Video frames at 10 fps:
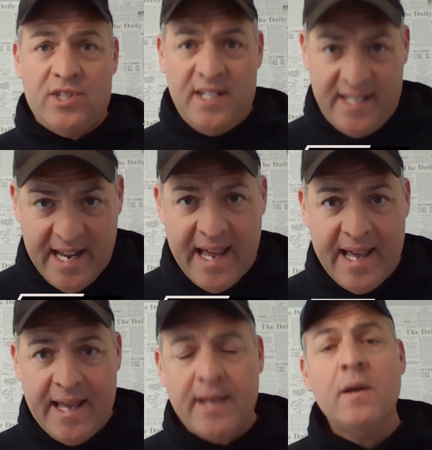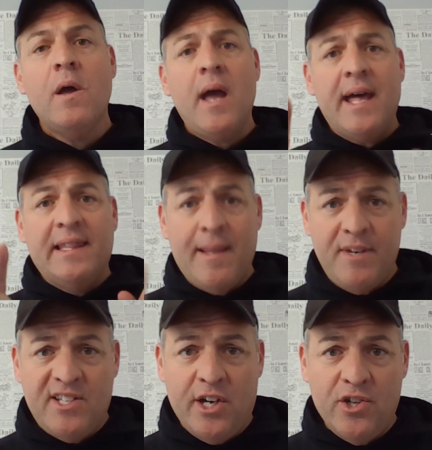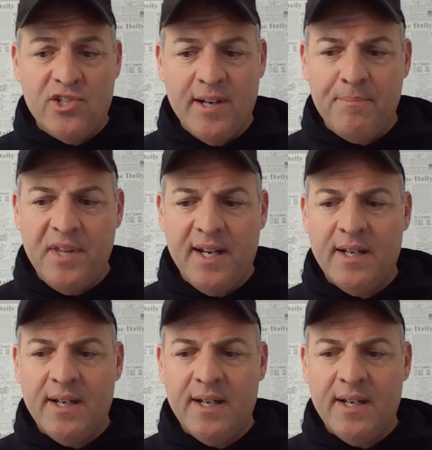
today. And let me tell you something.